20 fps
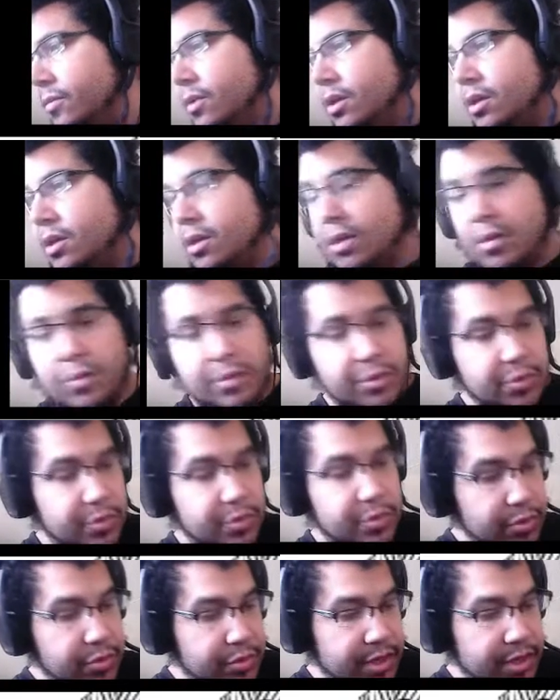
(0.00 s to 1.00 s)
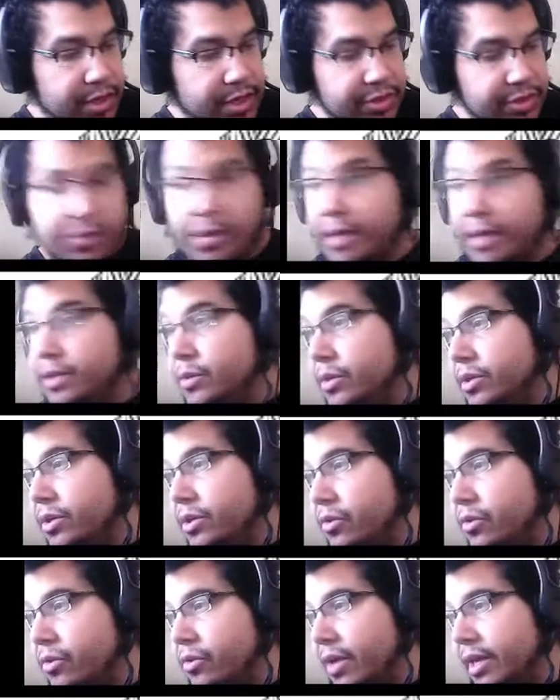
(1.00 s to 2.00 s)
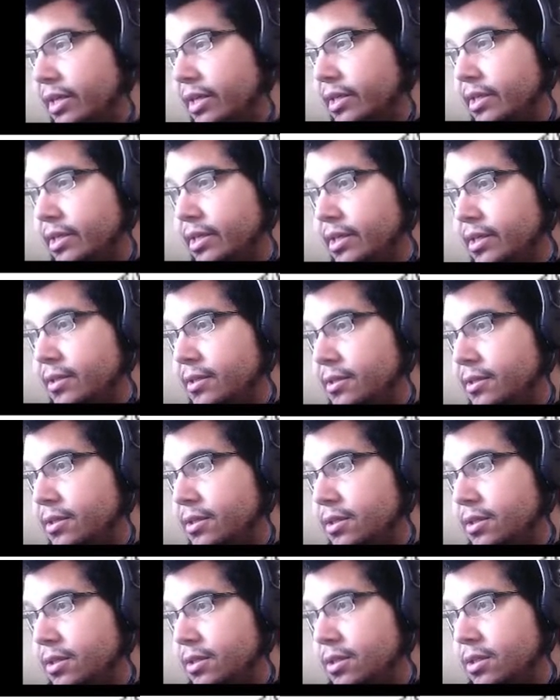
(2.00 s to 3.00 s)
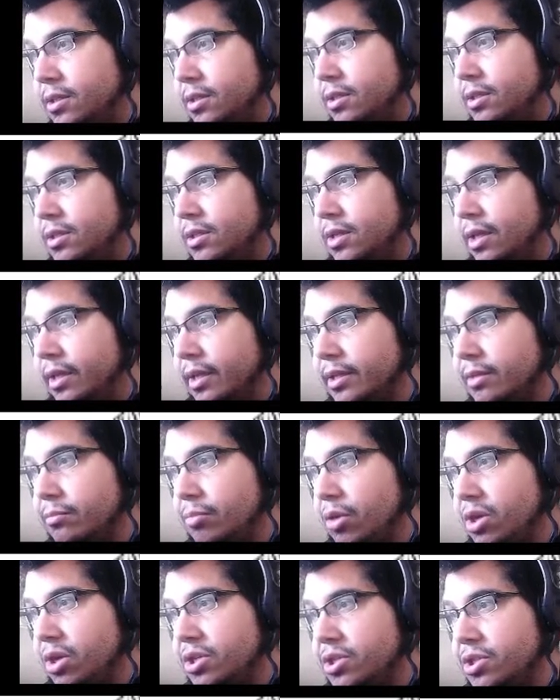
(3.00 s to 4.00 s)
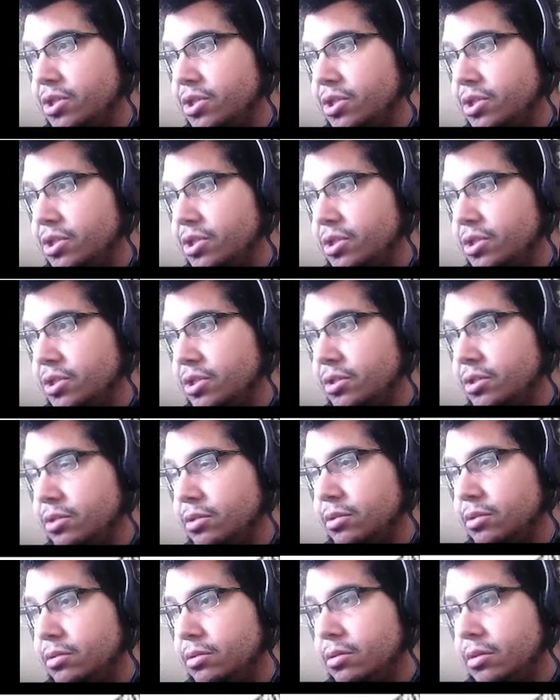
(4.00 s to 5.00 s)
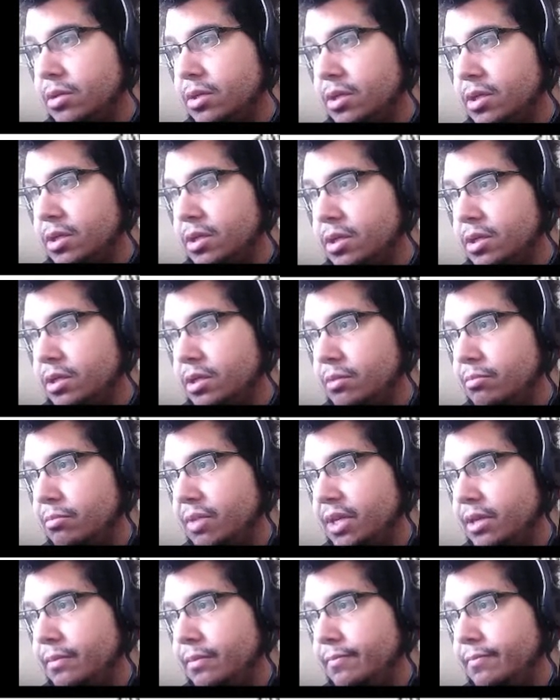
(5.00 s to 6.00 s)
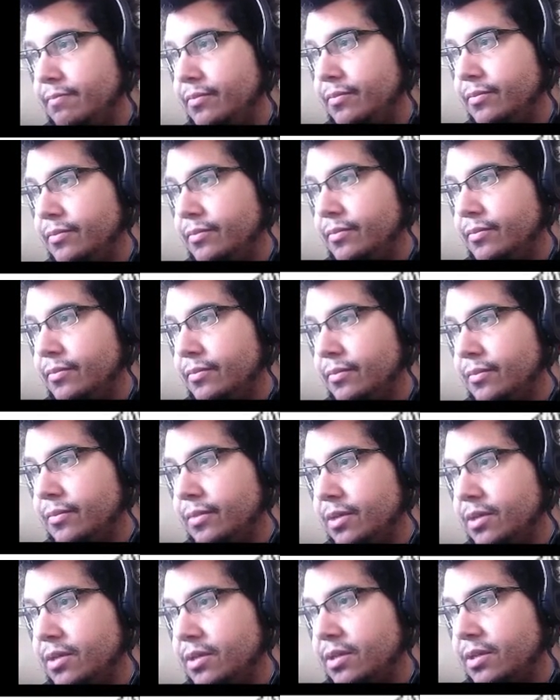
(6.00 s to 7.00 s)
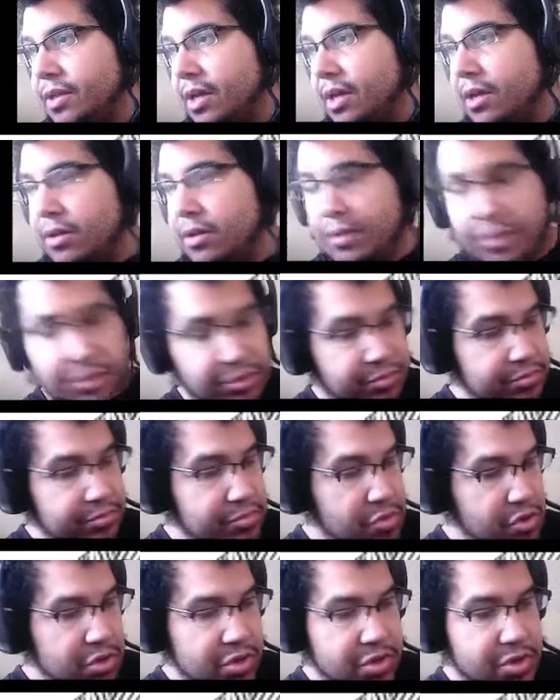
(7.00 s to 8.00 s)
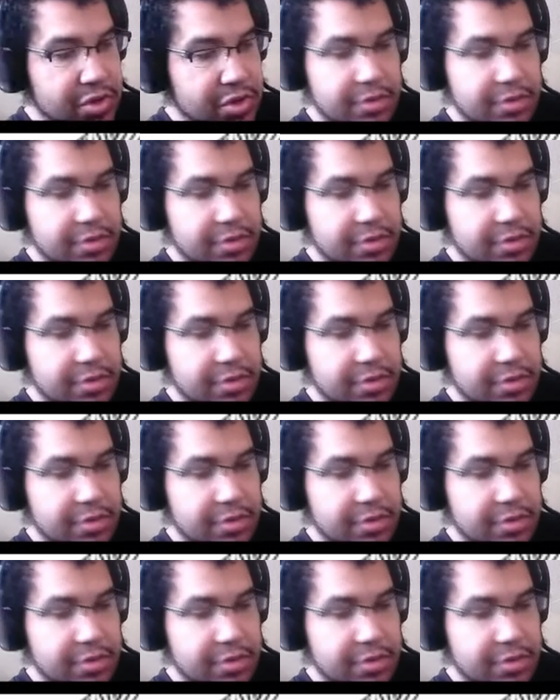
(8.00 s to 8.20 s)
Go into a new layer so I do it correctly. Select the brush, make scale smaller,